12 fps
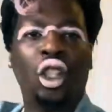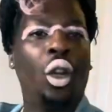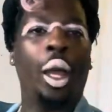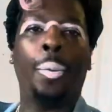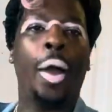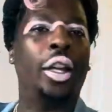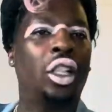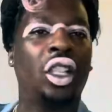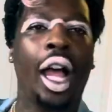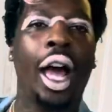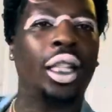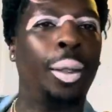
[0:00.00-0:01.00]
you ain't paying your
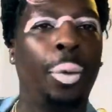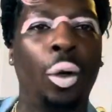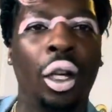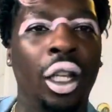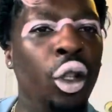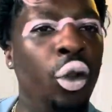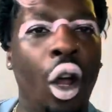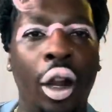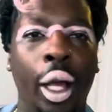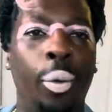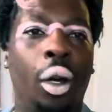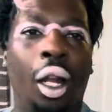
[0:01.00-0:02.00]
child support. You I'm
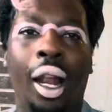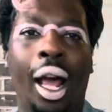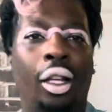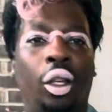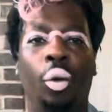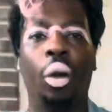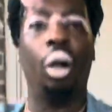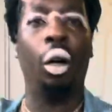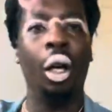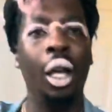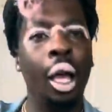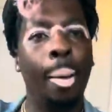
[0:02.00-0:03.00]
saying, come on,
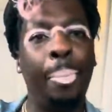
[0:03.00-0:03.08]
man.